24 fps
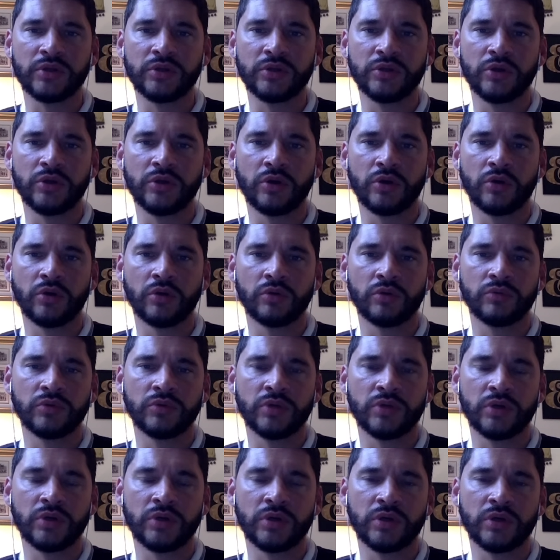You know,
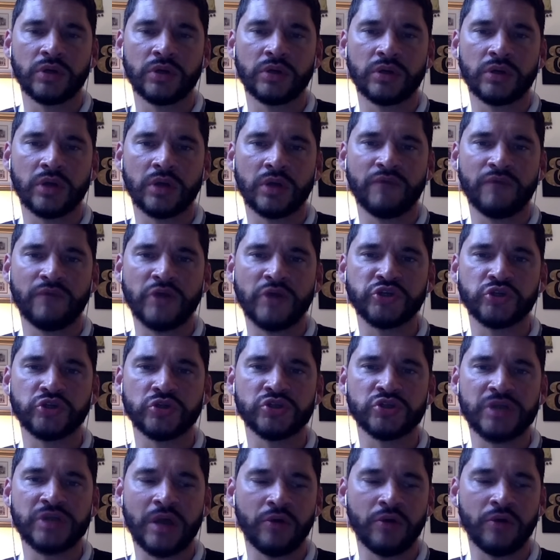the conventional
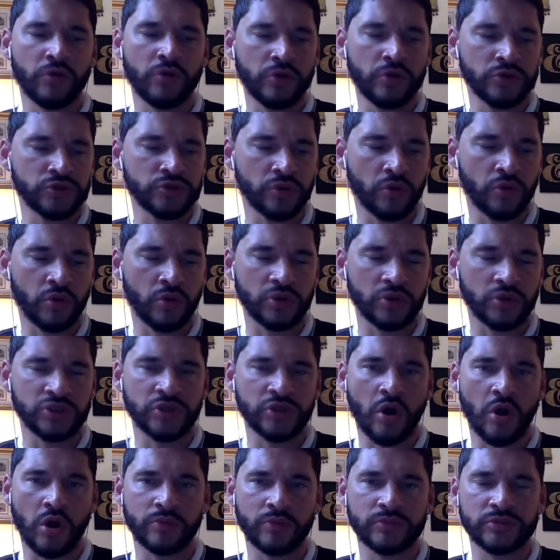steroids or
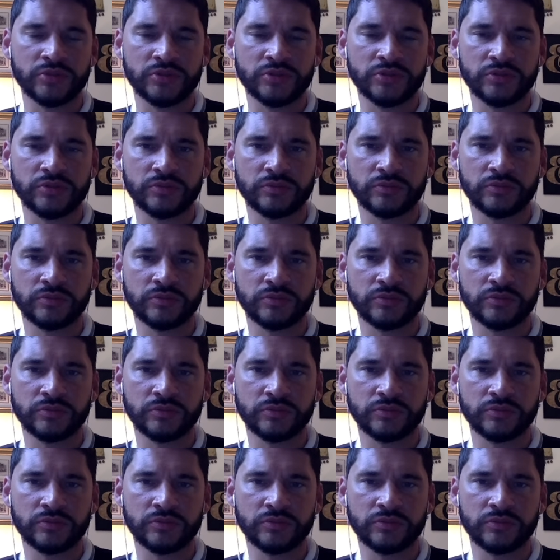SARMs?